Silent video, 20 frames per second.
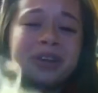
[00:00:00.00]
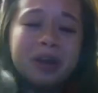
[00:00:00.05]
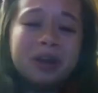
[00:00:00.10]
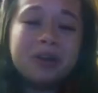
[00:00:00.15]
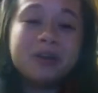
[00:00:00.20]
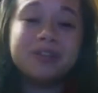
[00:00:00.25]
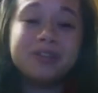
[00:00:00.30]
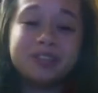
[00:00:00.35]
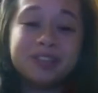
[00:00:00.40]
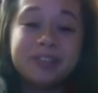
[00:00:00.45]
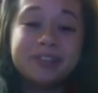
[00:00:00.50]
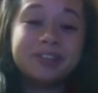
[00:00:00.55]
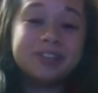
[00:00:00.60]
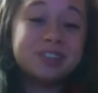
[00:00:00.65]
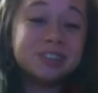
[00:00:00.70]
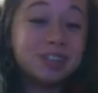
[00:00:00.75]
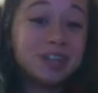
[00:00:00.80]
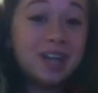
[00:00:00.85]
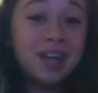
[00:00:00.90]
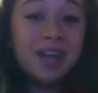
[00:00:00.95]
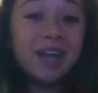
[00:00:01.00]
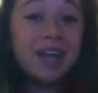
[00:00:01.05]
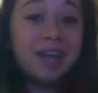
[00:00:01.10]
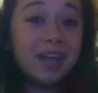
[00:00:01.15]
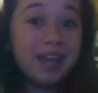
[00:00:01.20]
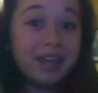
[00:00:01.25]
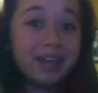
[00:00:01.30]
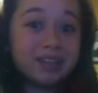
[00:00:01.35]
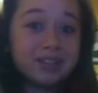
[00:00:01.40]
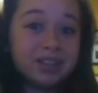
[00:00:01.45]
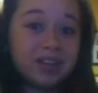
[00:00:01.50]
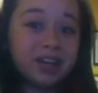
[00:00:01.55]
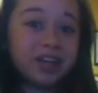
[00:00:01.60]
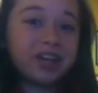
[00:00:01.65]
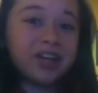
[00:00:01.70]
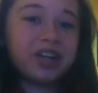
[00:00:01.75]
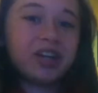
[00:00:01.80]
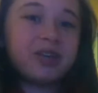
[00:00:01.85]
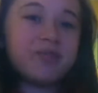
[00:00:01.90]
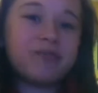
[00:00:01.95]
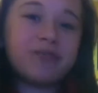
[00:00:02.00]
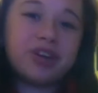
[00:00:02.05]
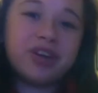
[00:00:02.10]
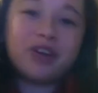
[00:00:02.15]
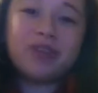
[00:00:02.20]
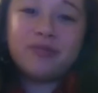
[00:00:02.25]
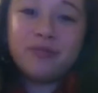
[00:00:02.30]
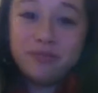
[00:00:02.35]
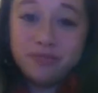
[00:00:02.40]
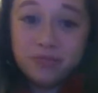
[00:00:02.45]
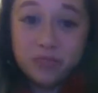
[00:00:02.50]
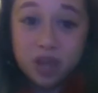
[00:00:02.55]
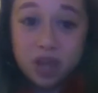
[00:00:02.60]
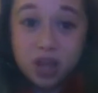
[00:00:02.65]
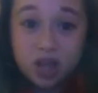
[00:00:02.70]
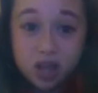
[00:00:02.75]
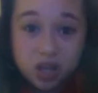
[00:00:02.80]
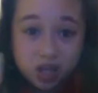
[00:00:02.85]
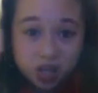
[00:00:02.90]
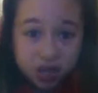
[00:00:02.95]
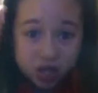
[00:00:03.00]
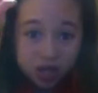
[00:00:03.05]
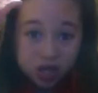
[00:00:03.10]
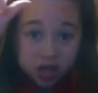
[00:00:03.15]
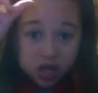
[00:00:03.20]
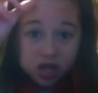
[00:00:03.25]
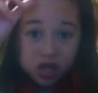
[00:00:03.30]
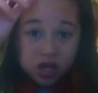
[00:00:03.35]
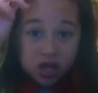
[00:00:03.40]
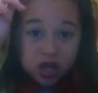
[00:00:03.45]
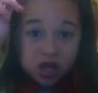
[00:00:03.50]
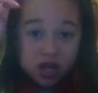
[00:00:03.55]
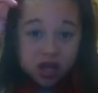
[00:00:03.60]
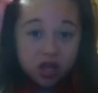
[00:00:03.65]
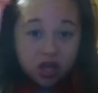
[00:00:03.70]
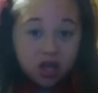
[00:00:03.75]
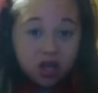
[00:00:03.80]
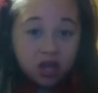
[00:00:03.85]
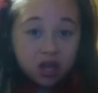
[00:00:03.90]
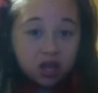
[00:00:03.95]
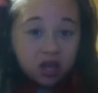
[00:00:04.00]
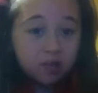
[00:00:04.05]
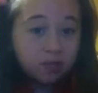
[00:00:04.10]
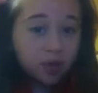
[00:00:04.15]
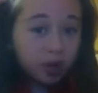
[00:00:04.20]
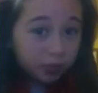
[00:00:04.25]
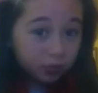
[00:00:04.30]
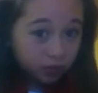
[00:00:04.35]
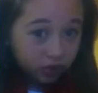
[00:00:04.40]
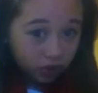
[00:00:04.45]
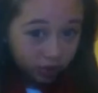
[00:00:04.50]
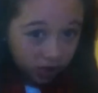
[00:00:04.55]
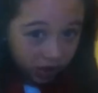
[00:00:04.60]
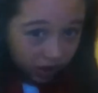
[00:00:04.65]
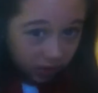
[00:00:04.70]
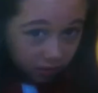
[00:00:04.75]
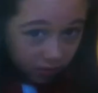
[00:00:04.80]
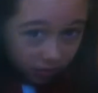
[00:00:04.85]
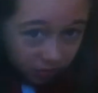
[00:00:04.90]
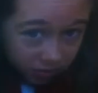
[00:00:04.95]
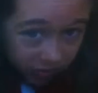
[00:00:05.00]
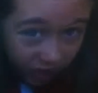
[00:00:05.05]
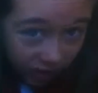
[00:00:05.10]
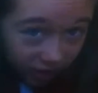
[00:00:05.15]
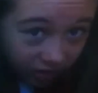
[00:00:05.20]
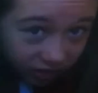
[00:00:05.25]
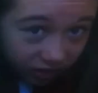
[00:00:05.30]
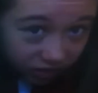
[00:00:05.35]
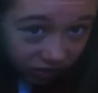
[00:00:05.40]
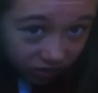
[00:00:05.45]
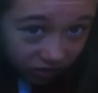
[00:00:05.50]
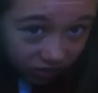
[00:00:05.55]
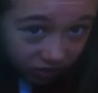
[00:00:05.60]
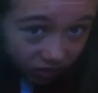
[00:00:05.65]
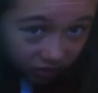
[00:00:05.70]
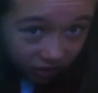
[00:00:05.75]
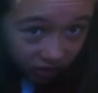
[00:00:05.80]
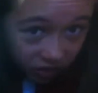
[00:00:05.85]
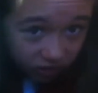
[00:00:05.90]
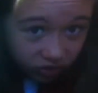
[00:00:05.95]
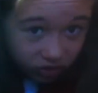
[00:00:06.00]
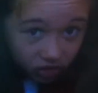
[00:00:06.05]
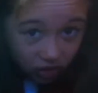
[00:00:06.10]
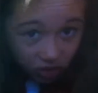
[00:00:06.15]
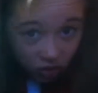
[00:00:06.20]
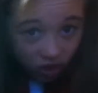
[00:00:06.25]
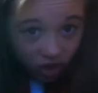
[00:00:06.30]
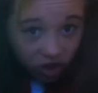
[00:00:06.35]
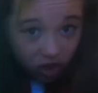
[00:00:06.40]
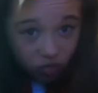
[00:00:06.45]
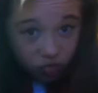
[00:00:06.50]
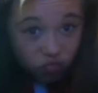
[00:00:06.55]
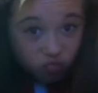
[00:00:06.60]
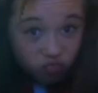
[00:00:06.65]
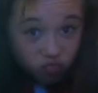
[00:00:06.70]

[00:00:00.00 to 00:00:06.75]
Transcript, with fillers: nosy, which is not good, but I and I'm sorry, like my bangs is like so like